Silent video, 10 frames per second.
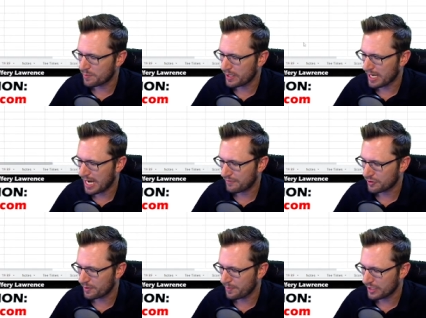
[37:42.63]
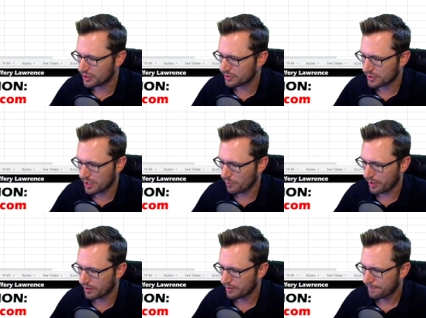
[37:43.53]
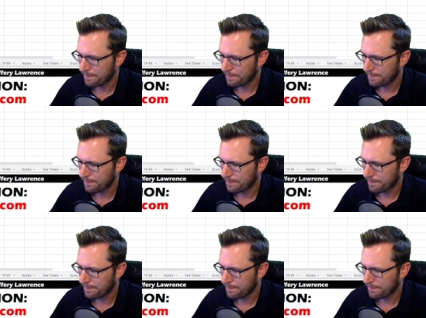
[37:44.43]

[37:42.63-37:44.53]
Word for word: been after a major somewhere.